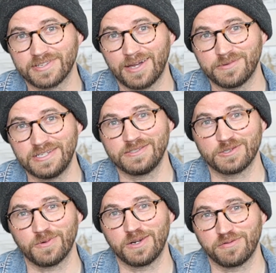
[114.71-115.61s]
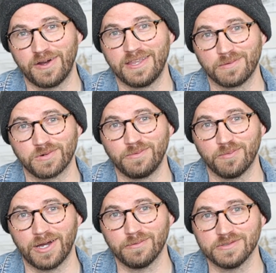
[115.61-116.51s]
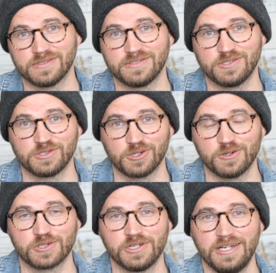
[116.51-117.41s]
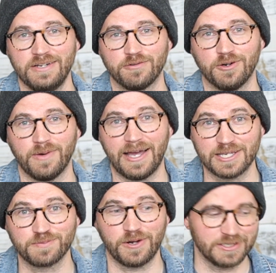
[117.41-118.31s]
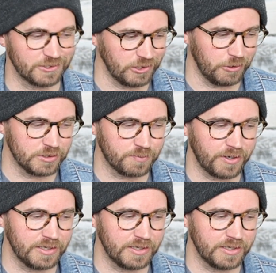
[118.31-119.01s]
time, the easiest way to find the premium Bibles is to search from highest price to lowest